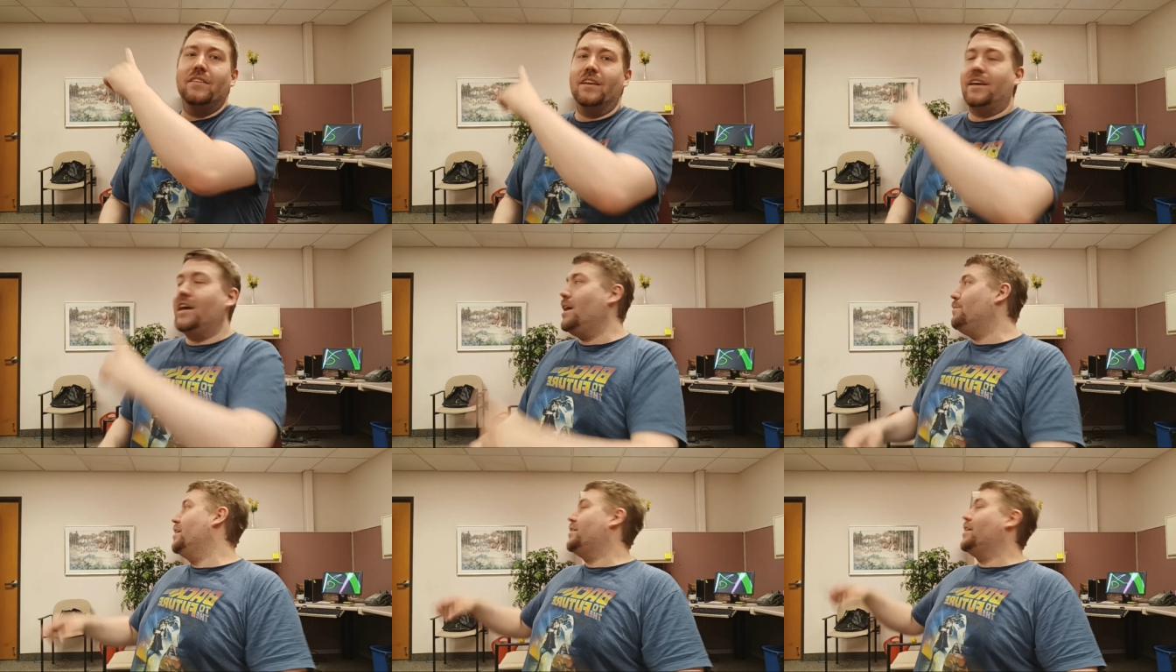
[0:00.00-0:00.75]
the game
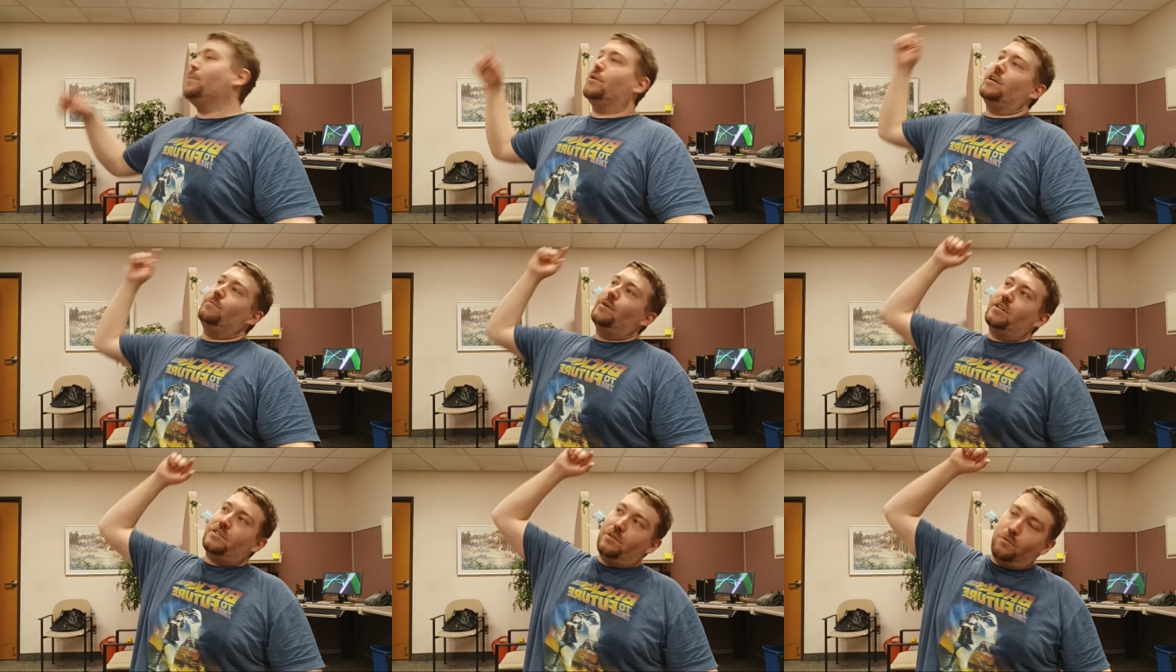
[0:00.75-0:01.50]
that they pretty
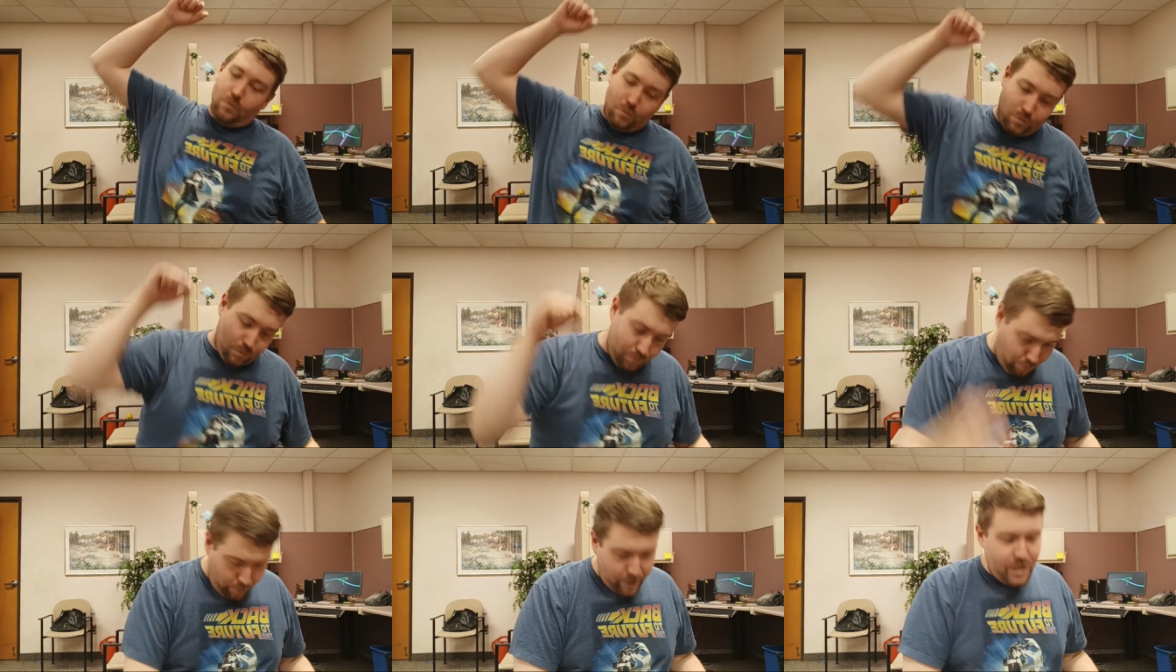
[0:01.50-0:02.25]
much
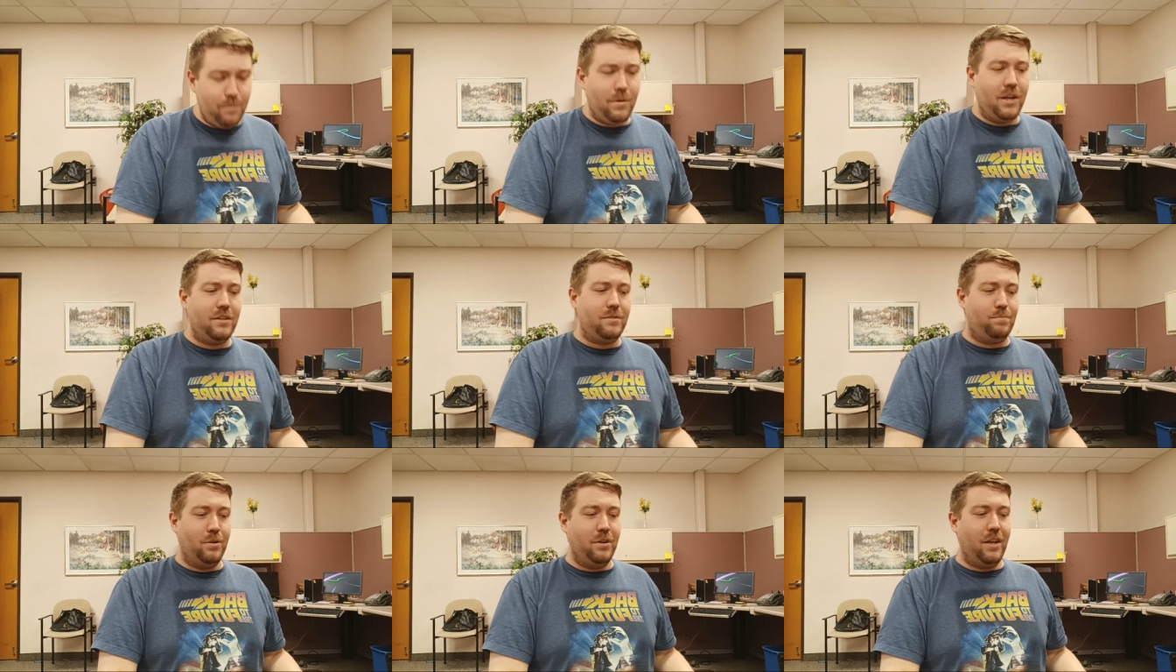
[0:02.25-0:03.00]
pretty much
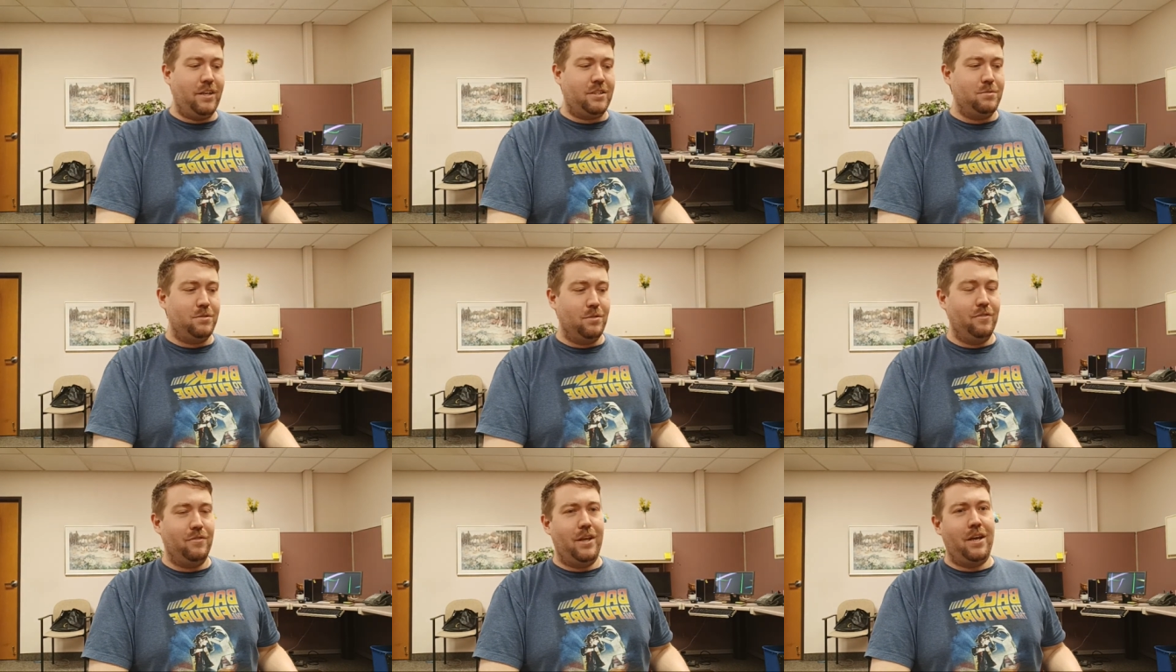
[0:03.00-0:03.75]
put like some sort
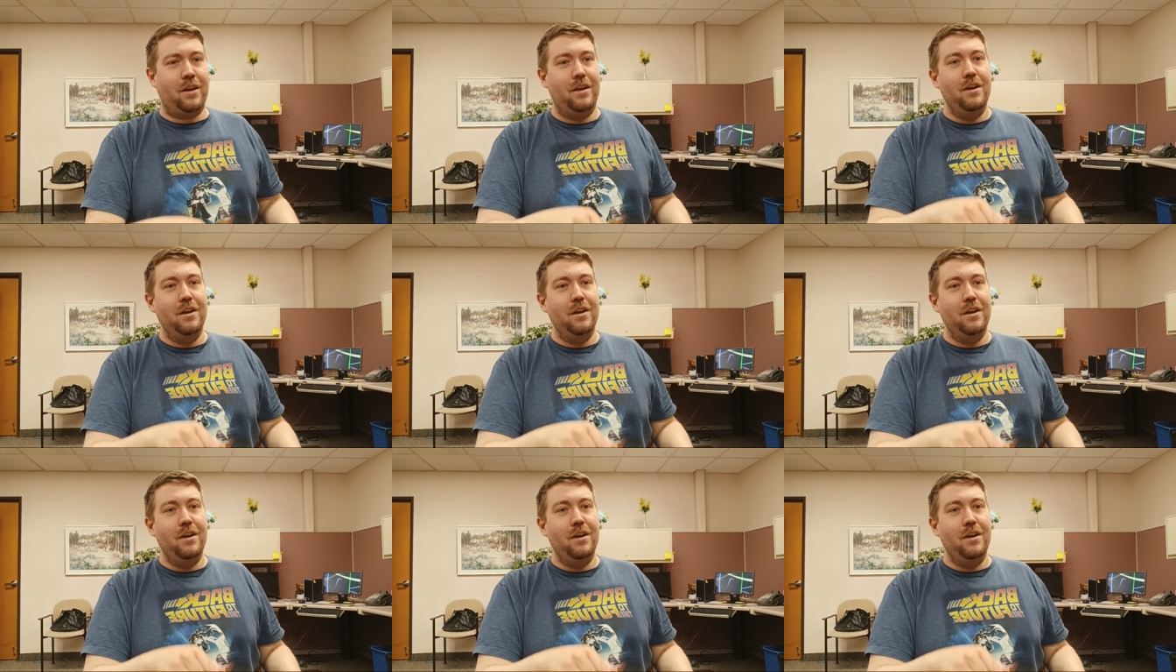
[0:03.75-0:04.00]
of like